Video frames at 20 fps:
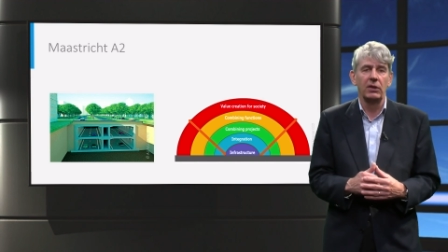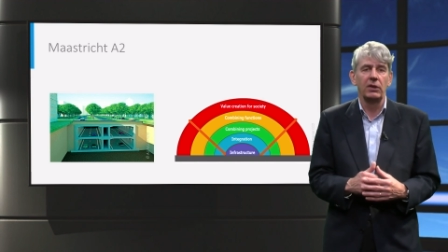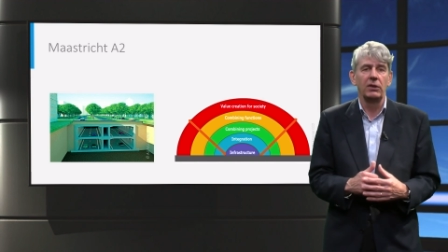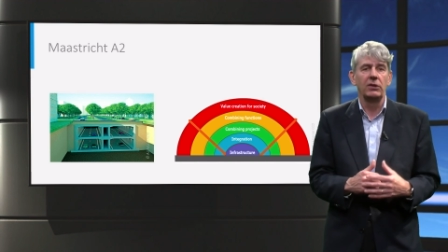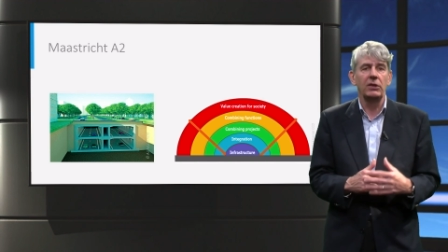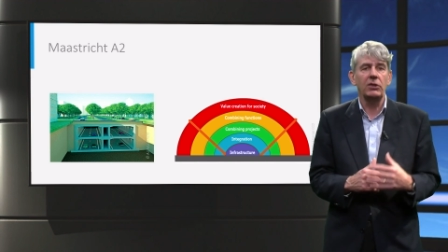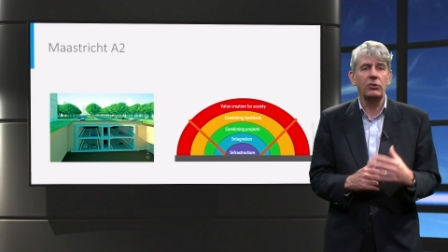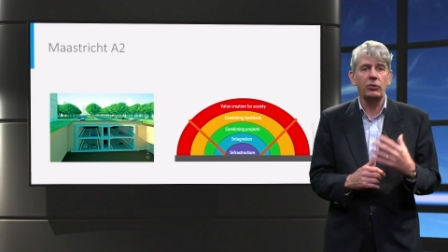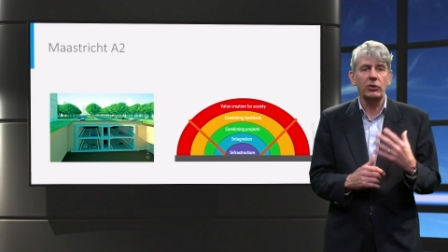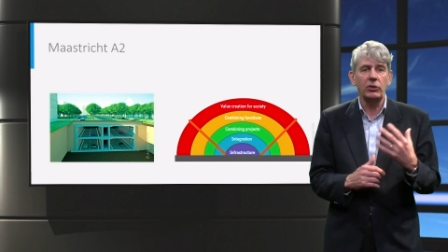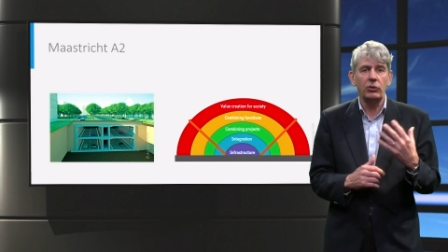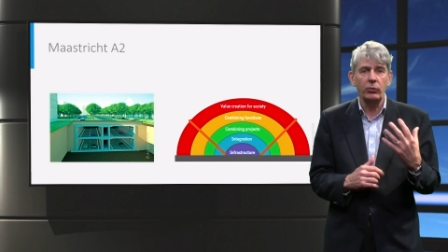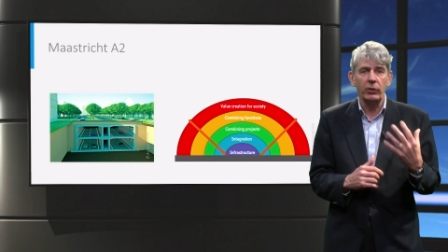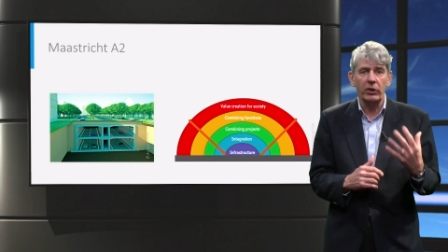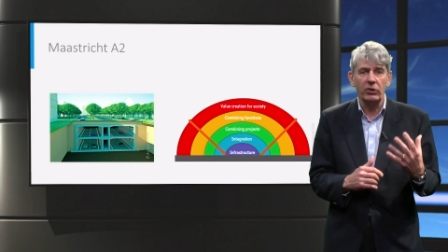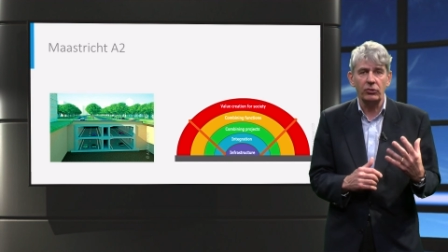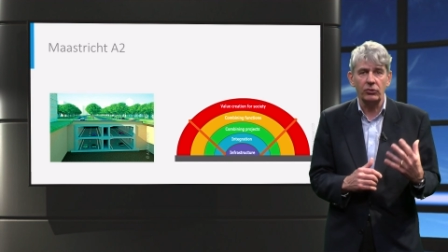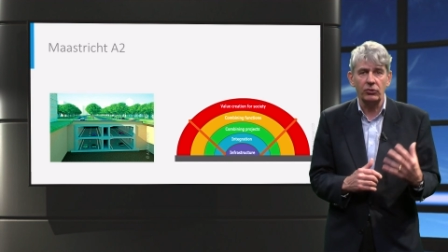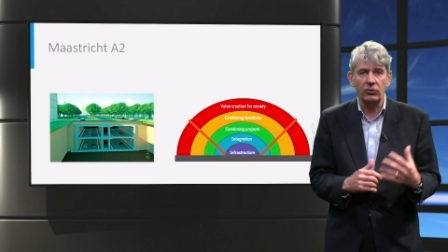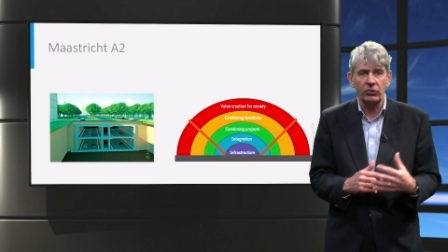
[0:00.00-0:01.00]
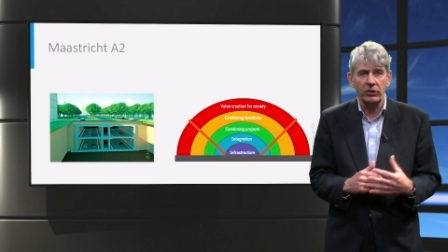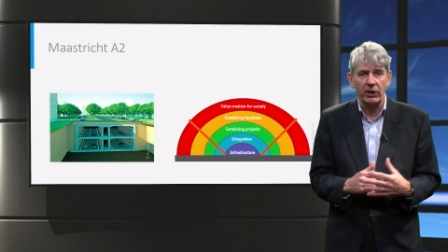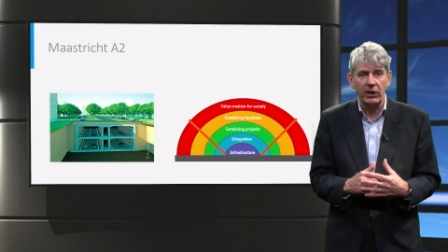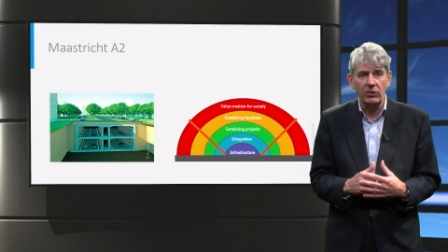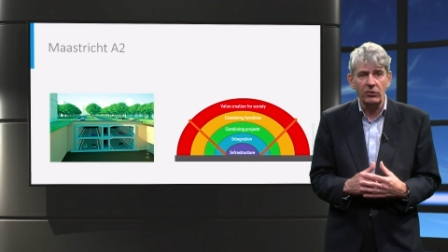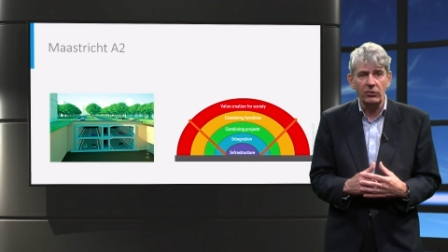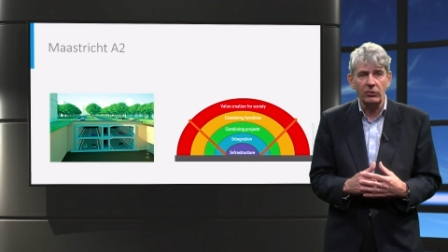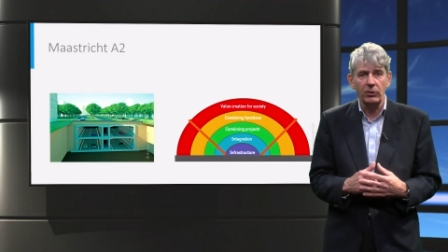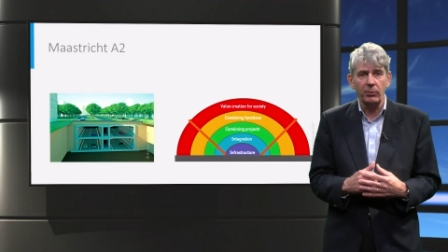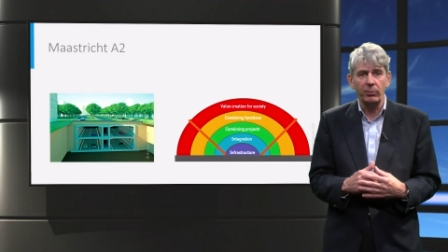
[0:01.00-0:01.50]
This situation
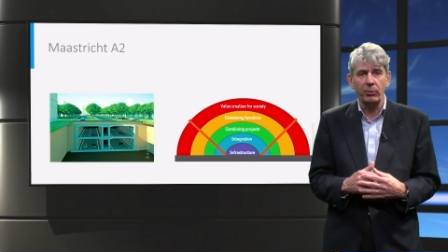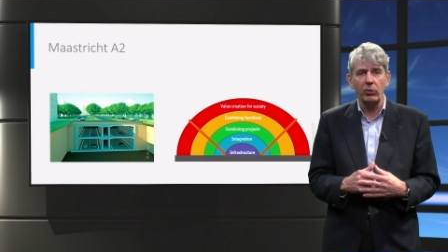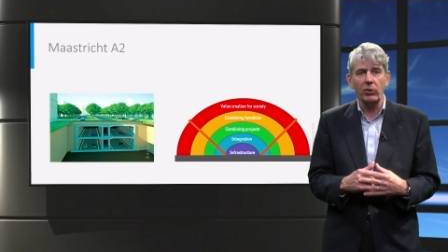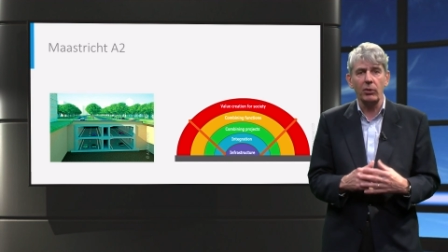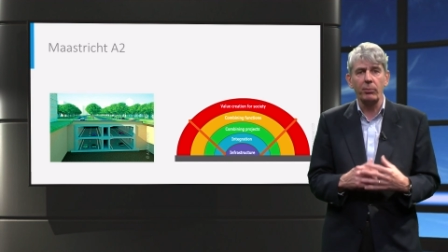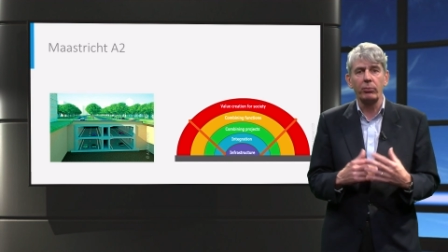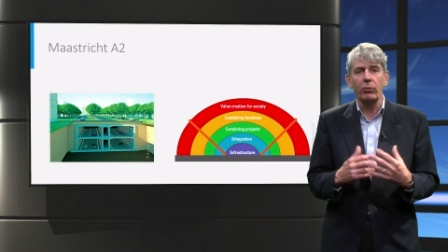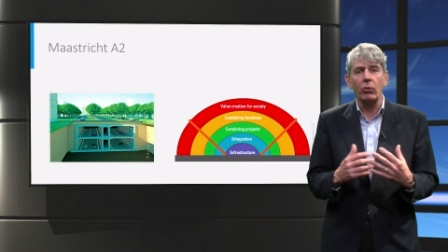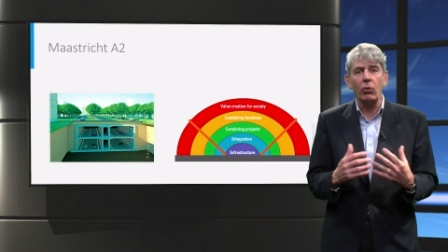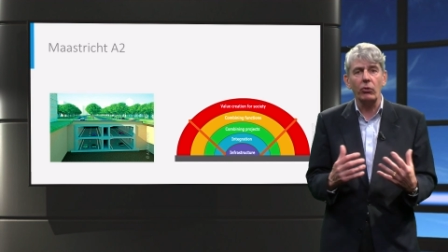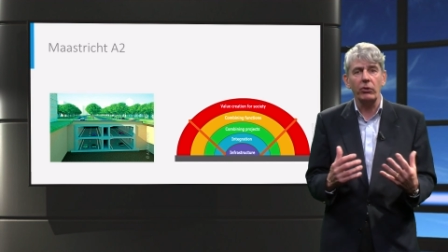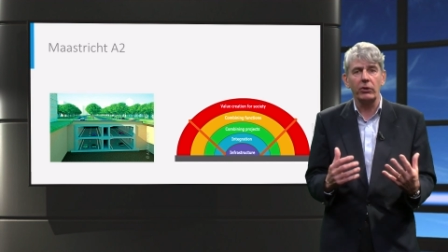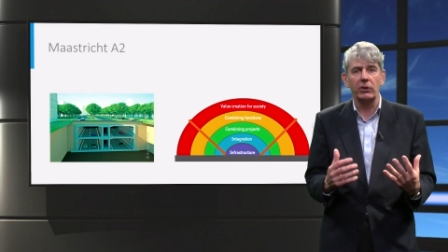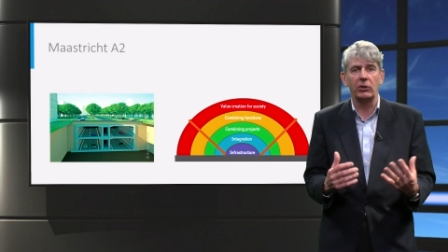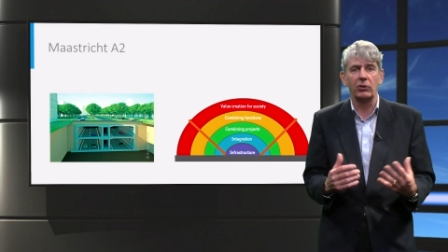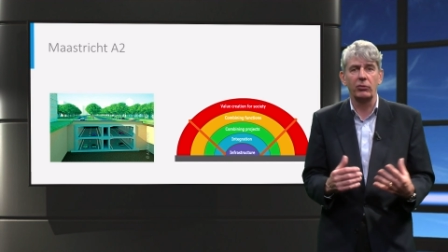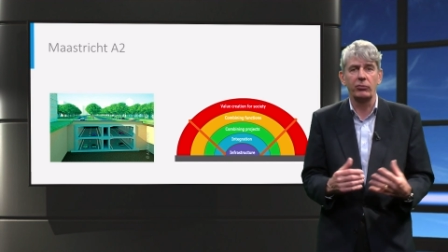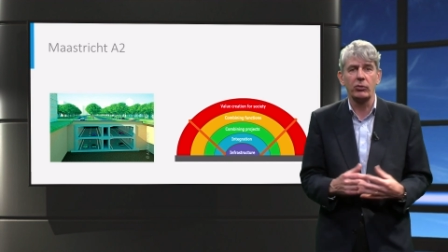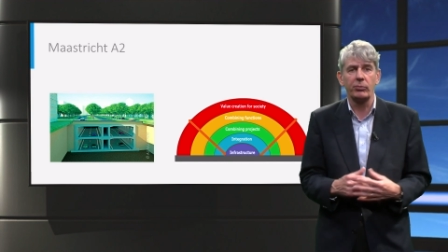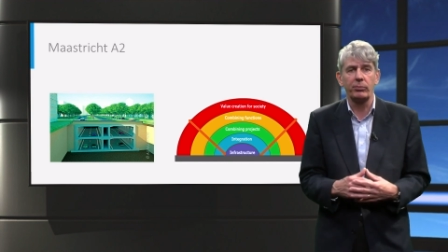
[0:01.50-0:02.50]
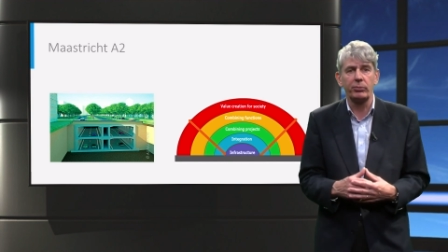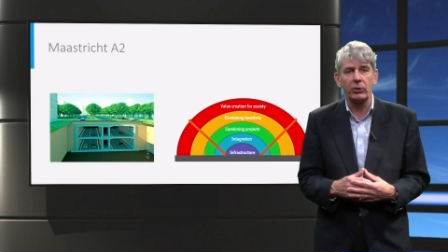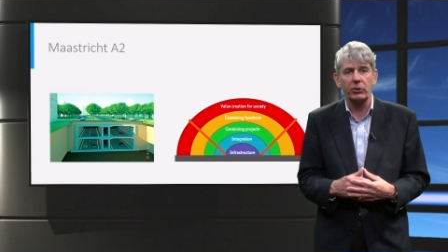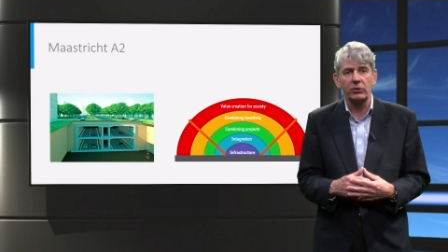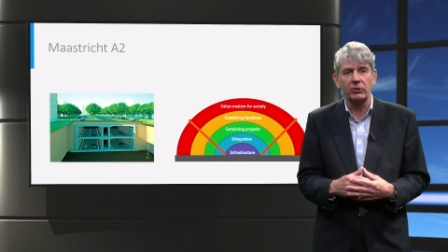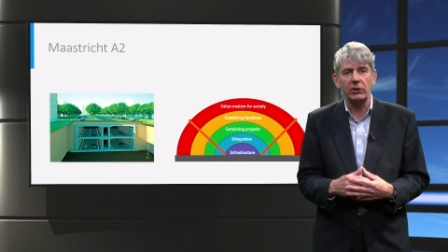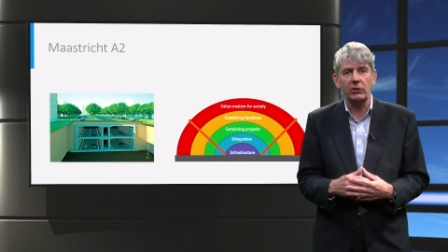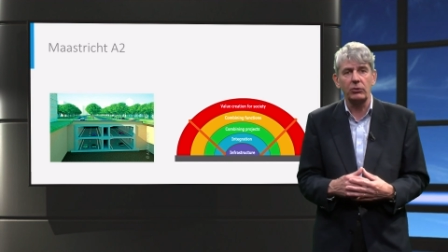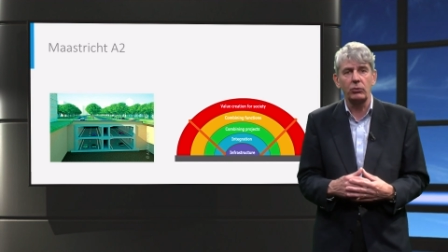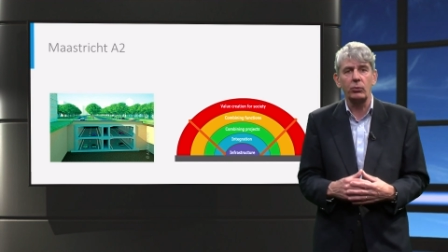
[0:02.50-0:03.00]
changed upon the broadening of the
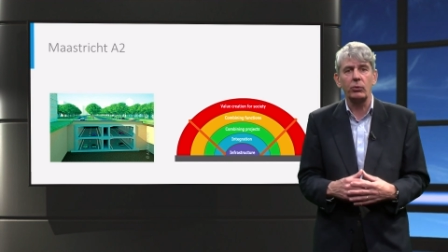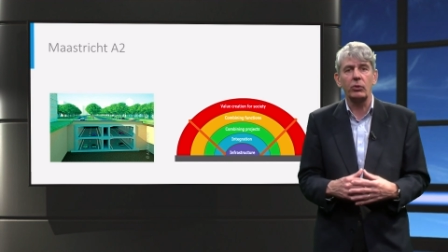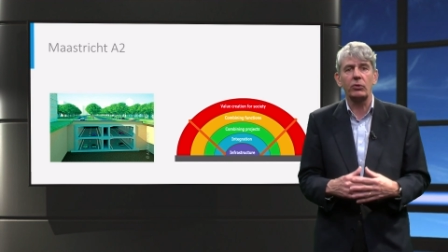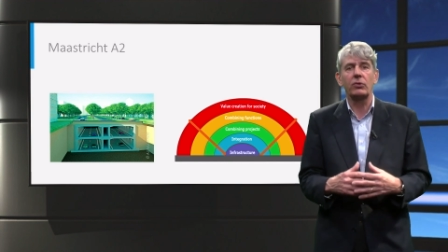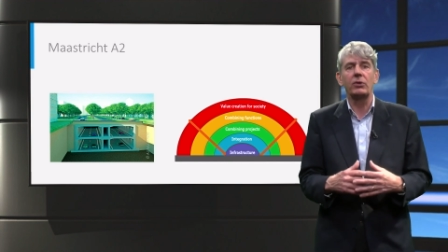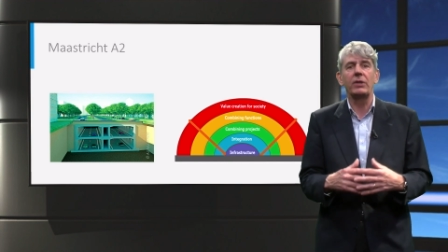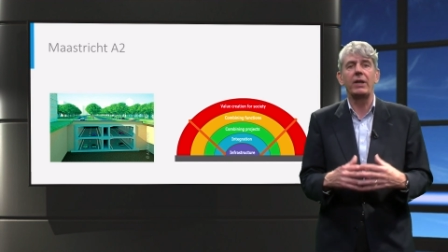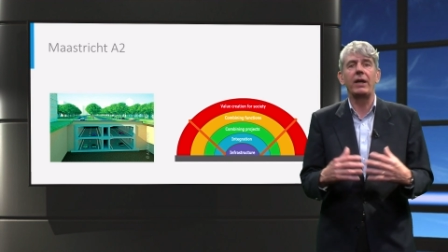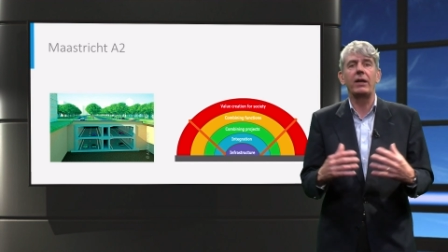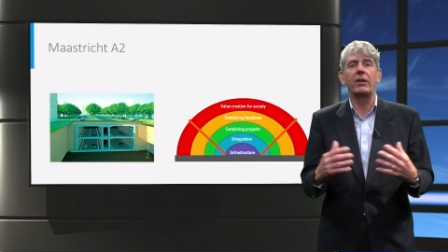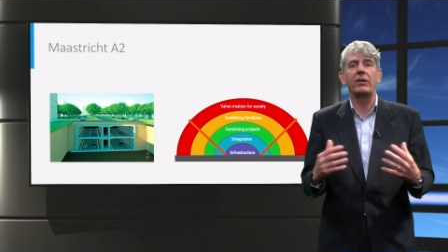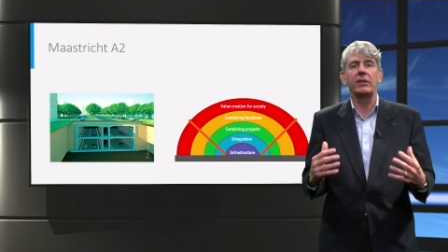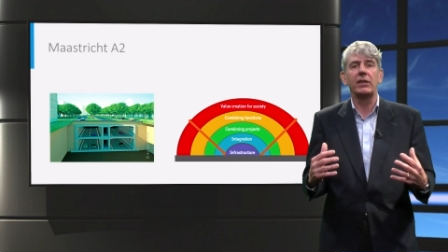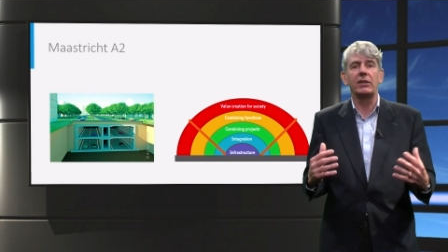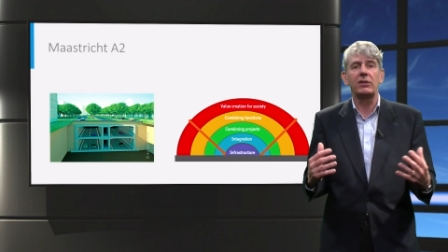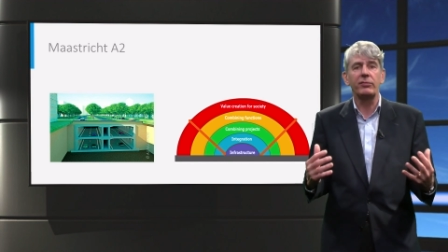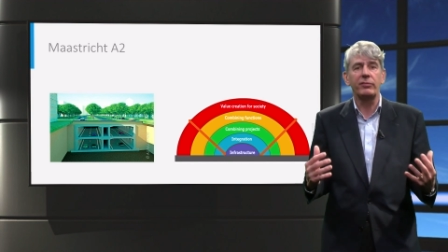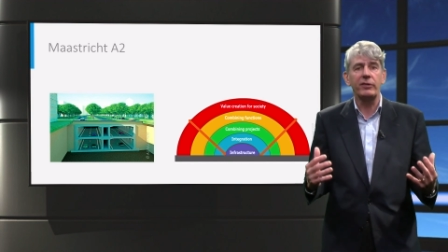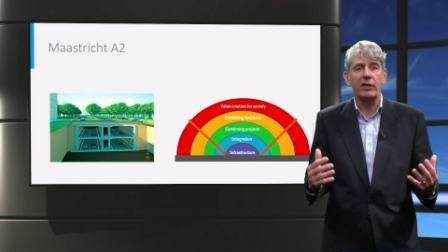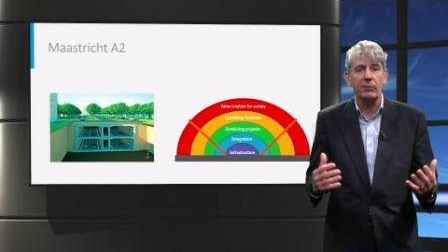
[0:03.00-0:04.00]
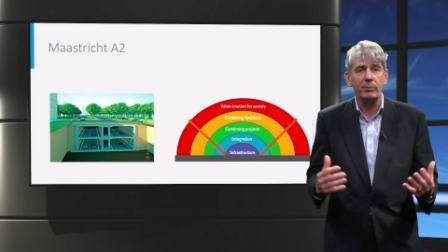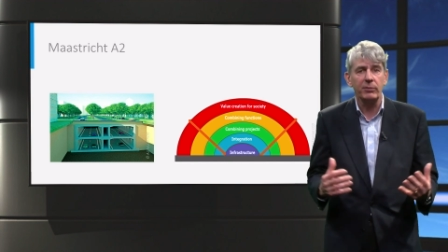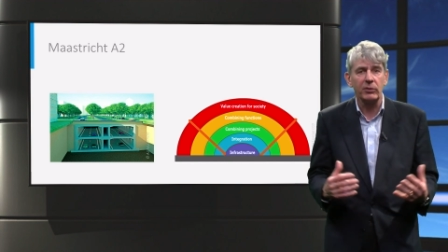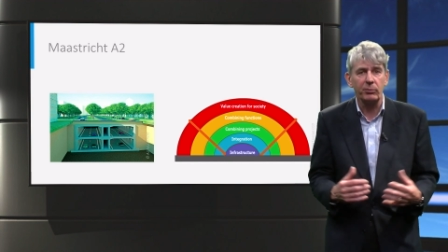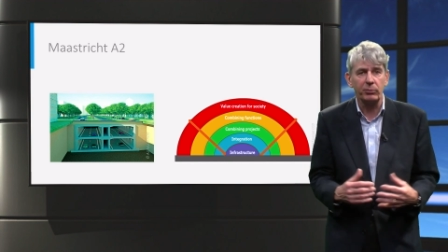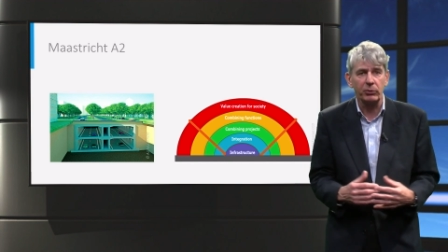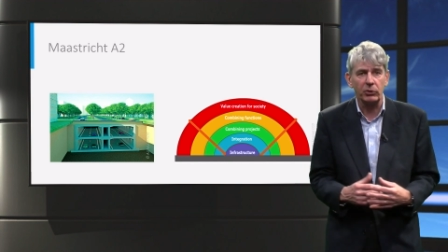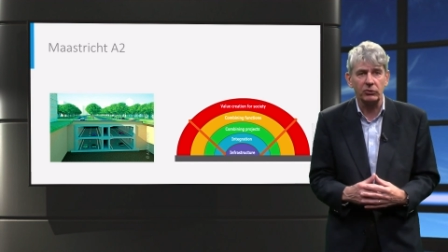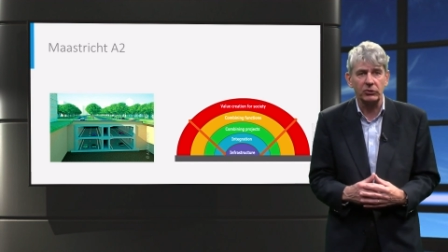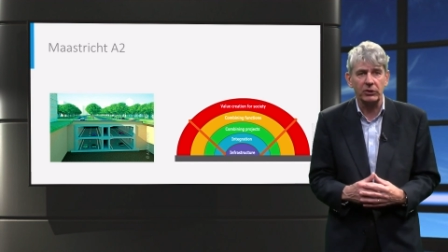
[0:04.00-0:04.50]
project towards an area
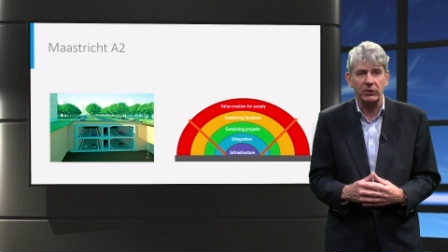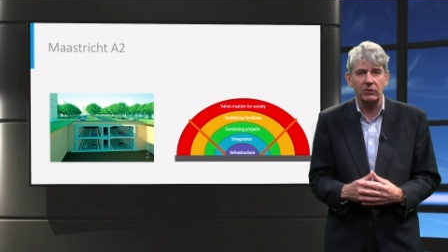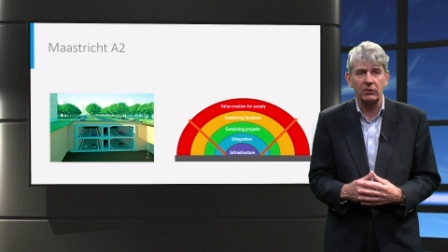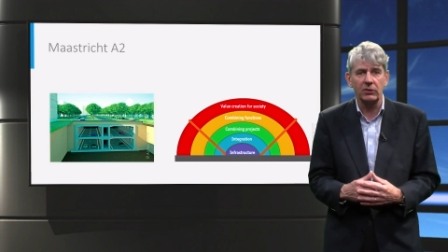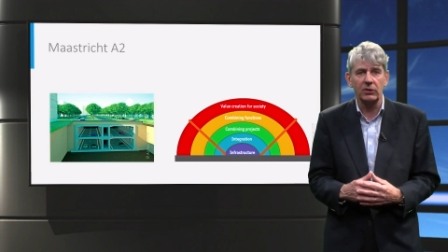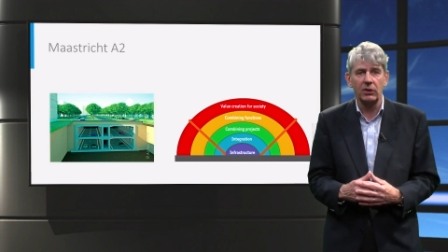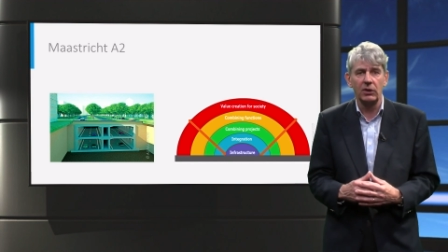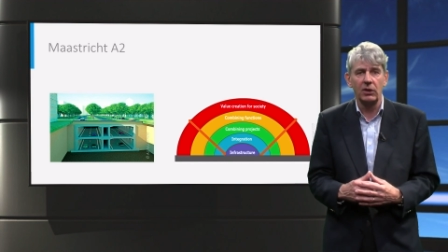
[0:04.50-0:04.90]
development project.